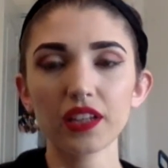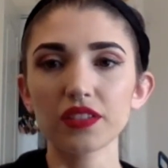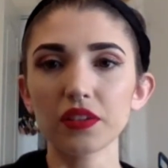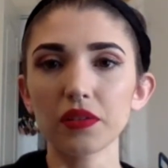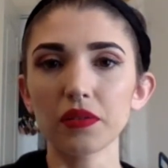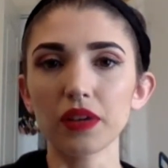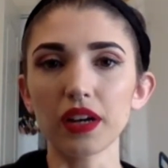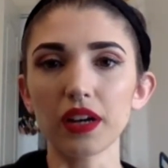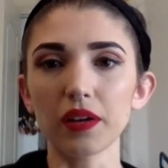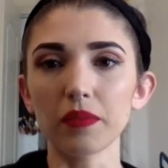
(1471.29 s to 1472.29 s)
So
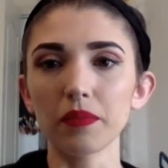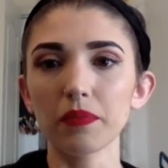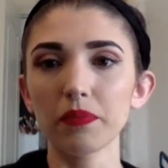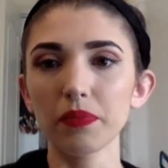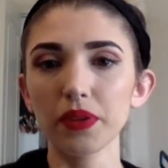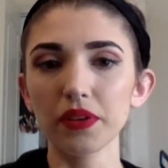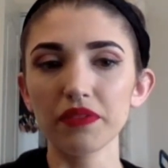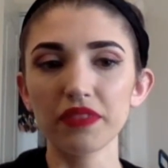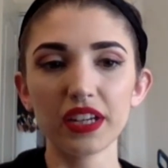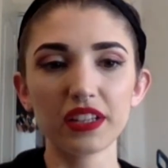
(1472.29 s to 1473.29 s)

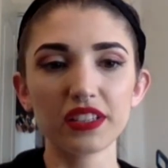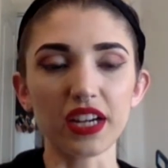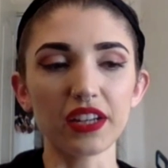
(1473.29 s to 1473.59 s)
perfect.